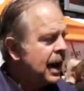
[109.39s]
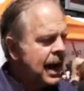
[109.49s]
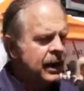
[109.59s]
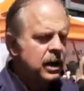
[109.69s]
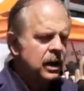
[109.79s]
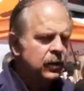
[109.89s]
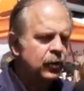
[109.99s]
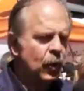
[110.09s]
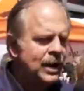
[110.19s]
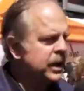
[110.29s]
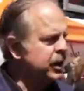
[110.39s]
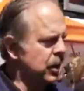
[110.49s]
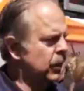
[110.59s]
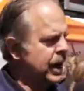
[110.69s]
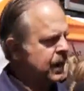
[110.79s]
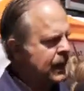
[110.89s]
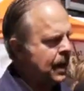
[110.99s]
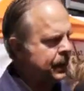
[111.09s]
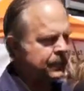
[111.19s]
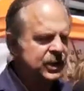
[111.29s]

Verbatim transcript: And the one thing you don't want to have happen